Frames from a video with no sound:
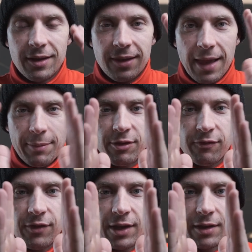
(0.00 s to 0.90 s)
The depth of
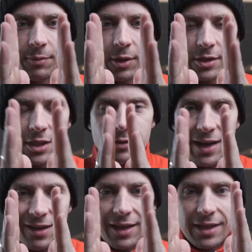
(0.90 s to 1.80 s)
field, because it's a
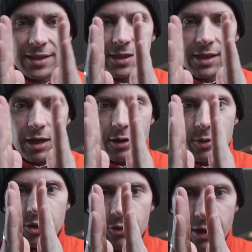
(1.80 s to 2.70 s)
wider lens, it's not going to
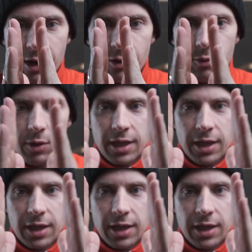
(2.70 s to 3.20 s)
be too narrow.